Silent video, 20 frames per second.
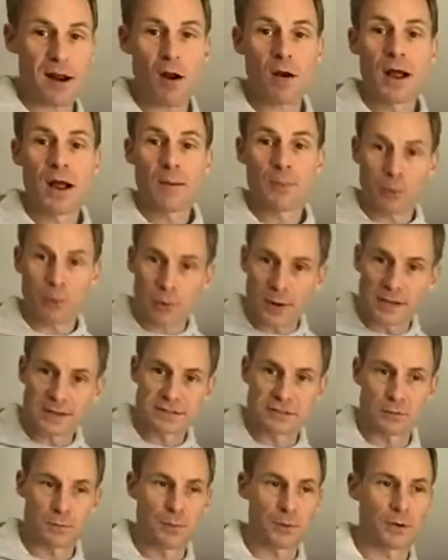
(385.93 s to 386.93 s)
our
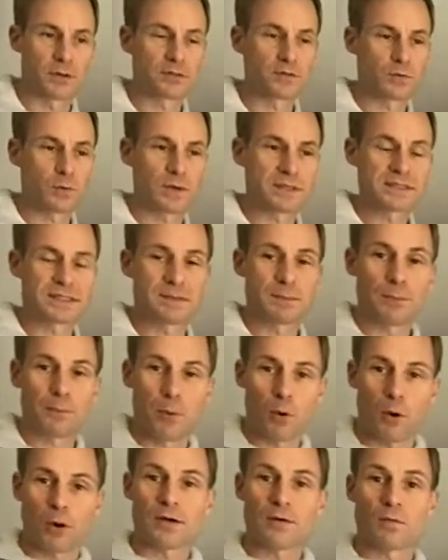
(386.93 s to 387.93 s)
principles, what's
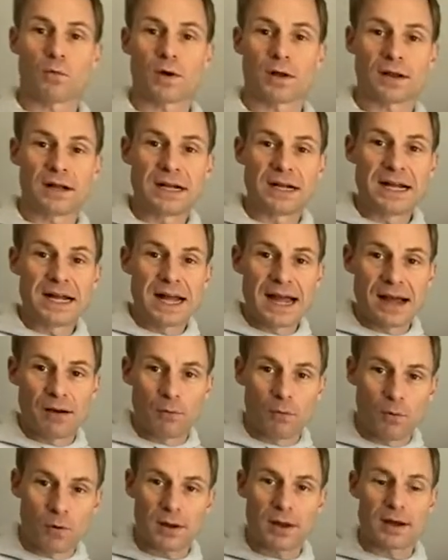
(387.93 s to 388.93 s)
important, what
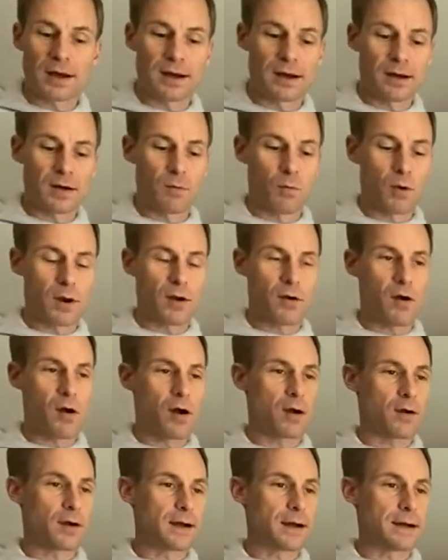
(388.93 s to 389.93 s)
are
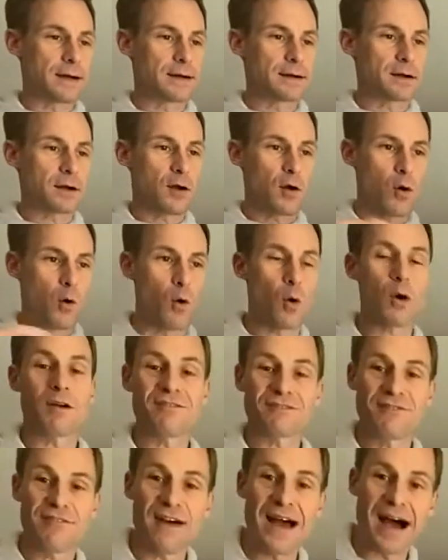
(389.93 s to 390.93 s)
our
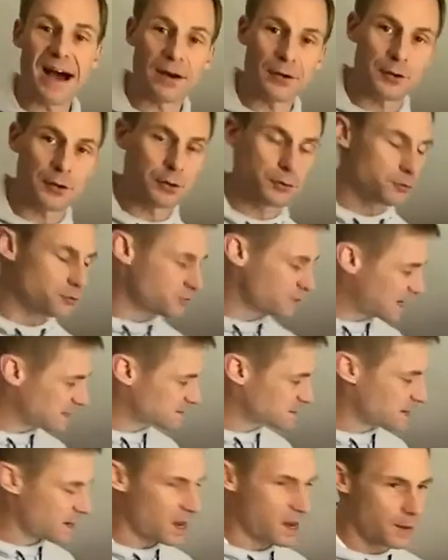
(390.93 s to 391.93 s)
core values
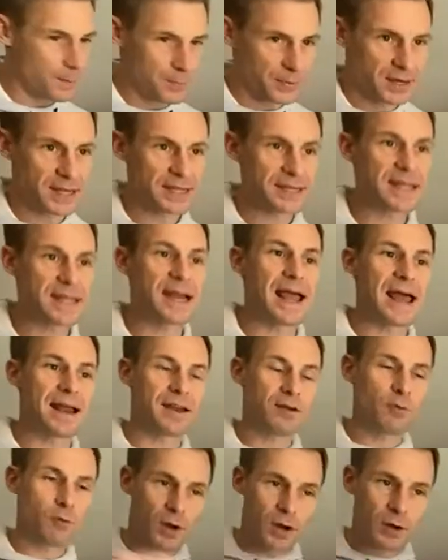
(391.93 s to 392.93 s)
as a company that
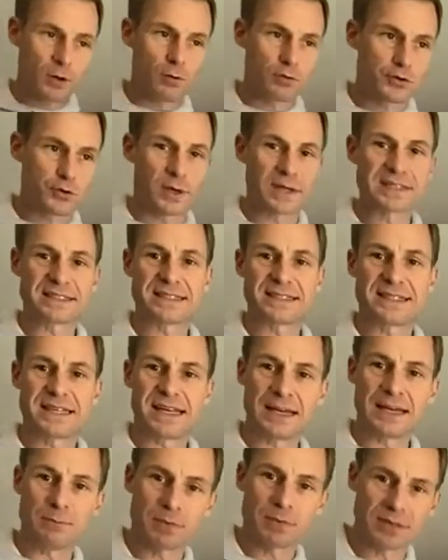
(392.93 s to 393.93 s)
anyone who joins the
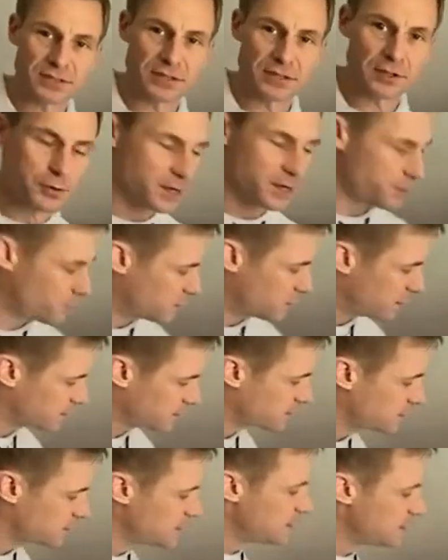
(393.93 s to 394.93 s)
team must agree with.